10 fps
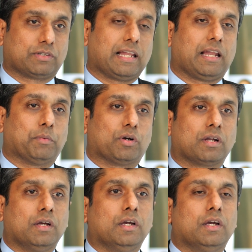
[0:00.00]
to tell about.
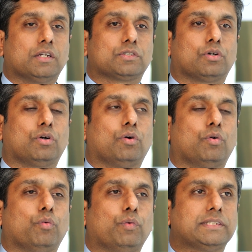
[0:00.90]

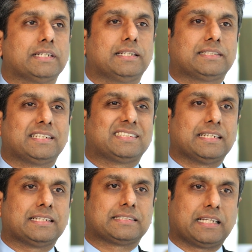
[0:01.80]
So Wilson's disease
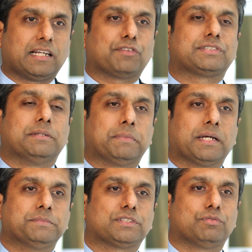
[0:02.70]
is a set of
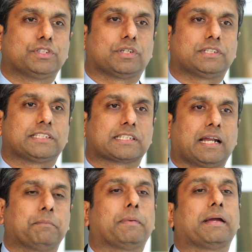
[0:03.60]
symptoms which was
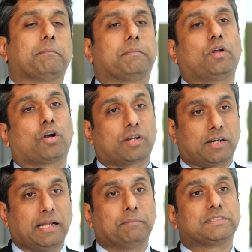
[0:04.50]
described by a doctor
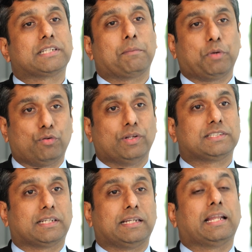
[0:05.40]
named Samuel
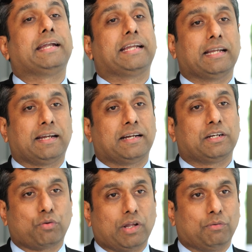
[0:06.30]
Wilson in
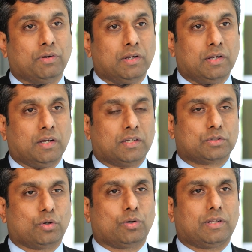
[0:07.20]
1912.
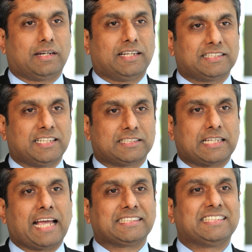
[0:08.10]
So the disease
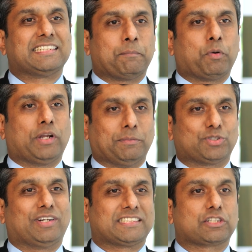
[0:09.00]
has his eponym,
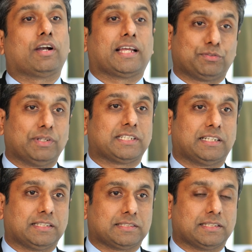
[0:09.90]
so it's called as
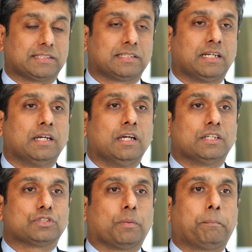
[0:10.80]
Wilson's disease.
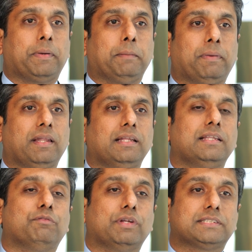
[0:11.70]
So people
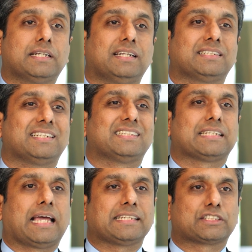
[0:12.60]
in Wilson's
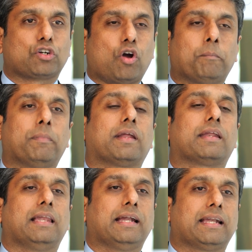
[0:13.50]
disease has copper
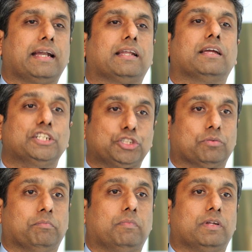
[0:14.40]
related
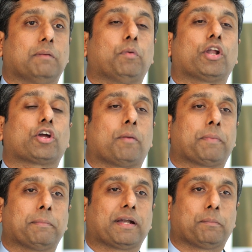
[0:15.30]
issue. The body
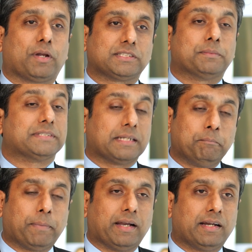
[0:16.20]
copper metabolism is
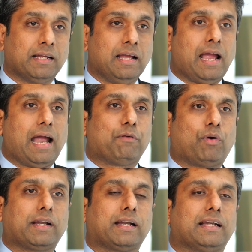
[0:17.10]
impaired, and
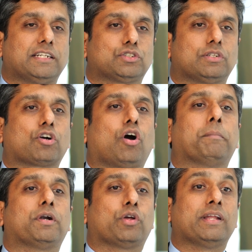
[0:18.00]
what it leads to the
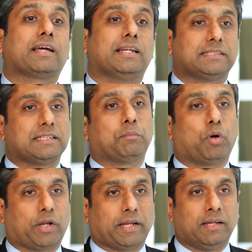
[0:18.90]
copper to increase in the
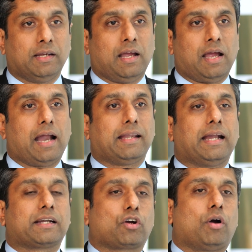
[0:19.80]
body, and
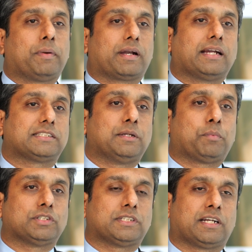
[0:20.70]
that copper gets
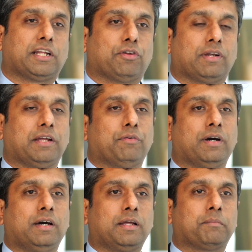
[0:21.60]
deposited in your
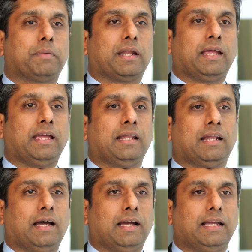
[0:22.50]
liver, brain,
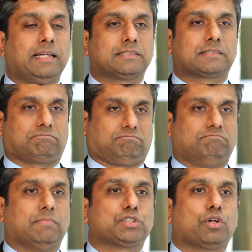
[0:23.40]
eyes,
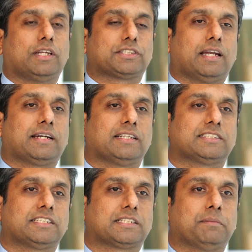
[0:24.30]
musculoskeletal
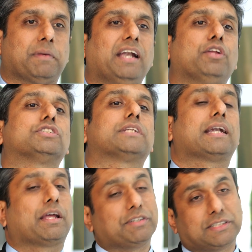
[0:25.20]
system, and you
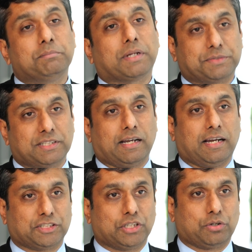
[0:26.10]
start having symptoms in
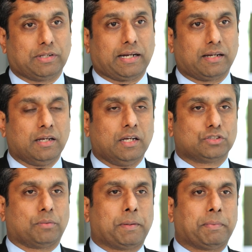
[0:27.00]
relation to that.
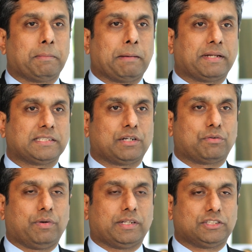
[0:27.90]
So people may present
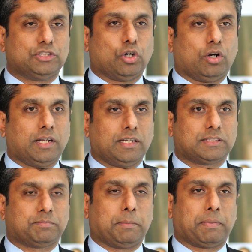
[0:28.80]
with
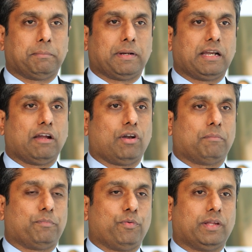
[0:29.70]
jaundice, people may
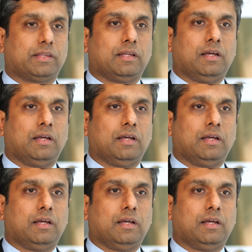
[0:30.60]
develop with